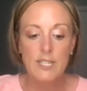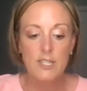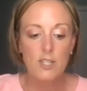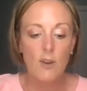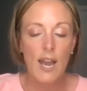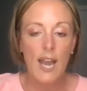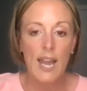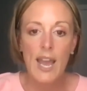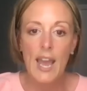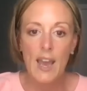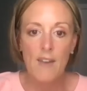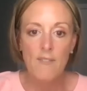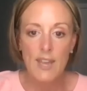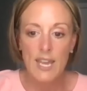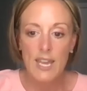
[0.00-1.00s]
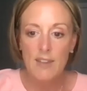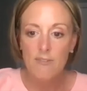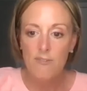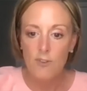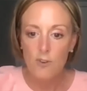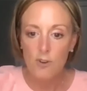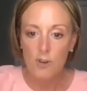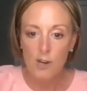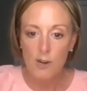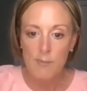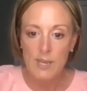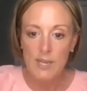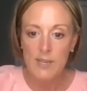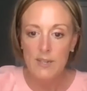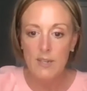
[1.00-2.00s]
So I have a
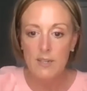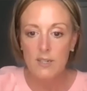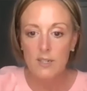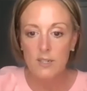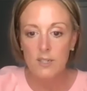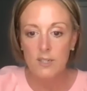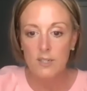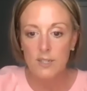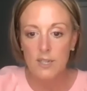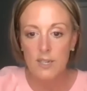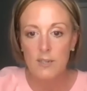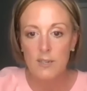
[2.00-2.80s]
form called